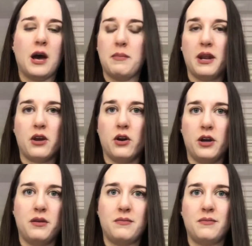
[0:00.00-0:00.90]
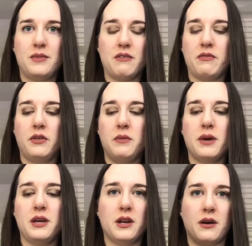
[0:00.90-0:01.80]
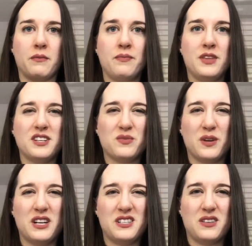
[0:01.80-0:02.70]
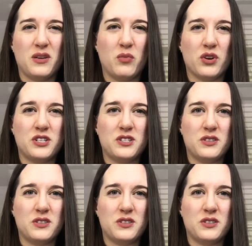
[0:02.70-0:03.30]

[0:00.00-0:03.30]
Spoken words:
I mean, I could, definitely, but you know, this one is a more